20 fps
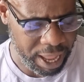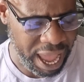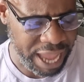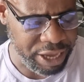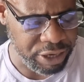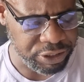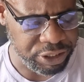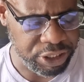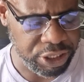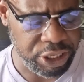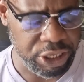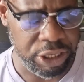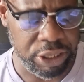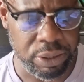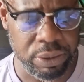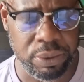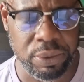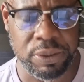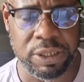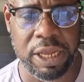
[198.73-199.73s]
I used to
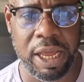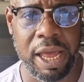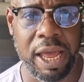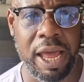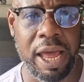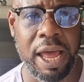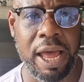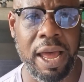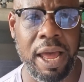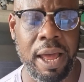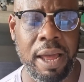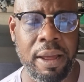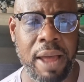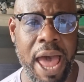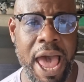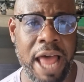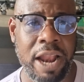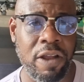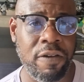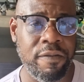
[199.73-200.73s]
use
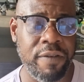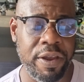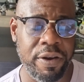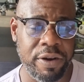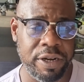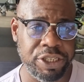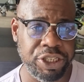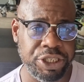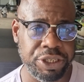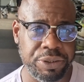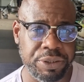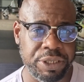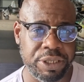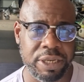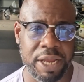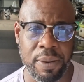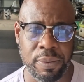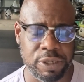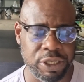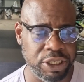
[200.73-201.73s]
aloe vera
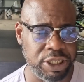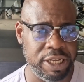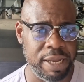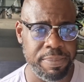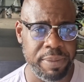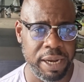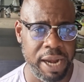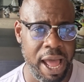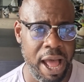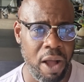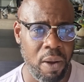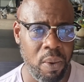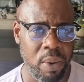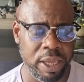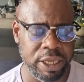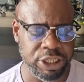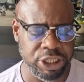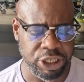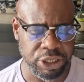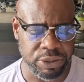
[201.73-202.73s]
juice. That was just something I
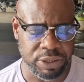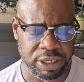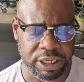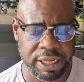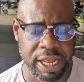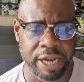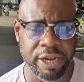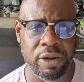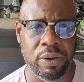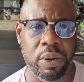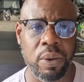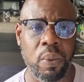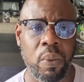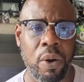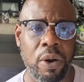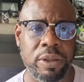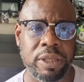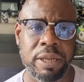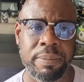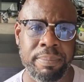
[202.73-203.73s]
always used because I knew it
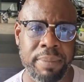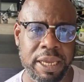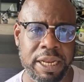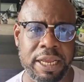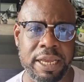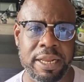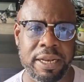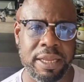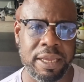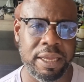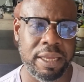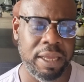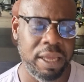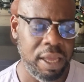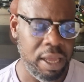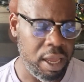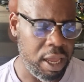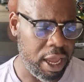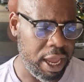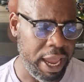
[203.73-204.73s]
worked immediately.
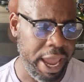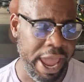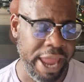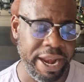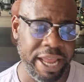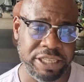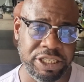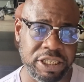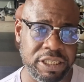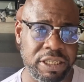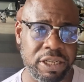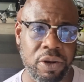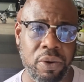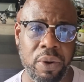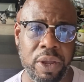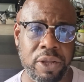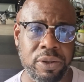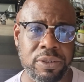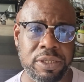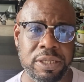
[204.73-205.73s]
And that's just a
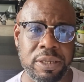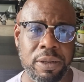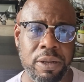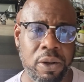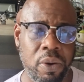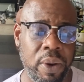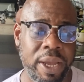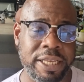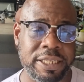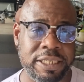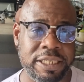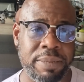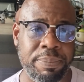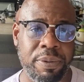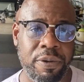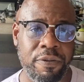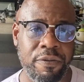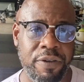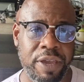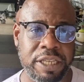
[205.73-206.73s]
quick,
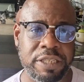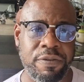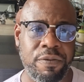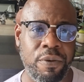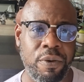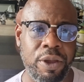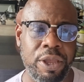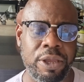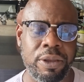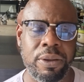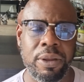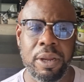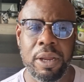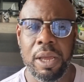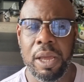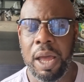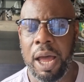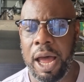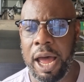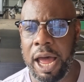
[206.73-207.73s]
simple fix for you.
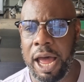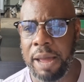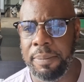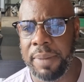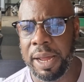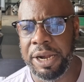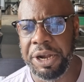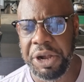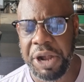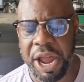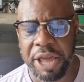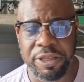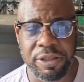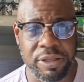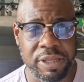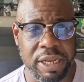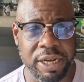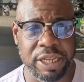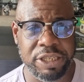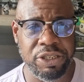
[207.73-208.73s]

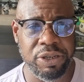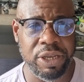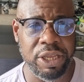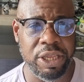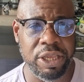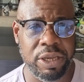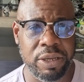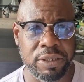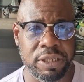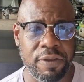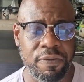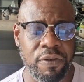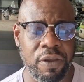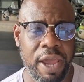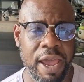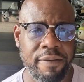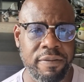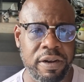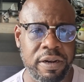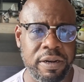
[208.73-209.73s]
Another thing that you can use if
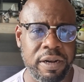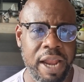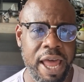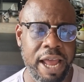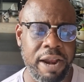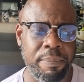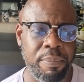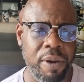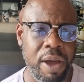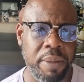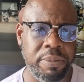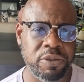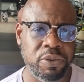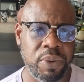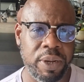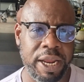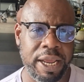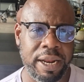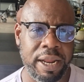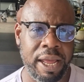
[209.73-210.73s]
you're having a lot of problems
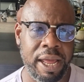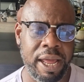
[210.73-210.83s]
with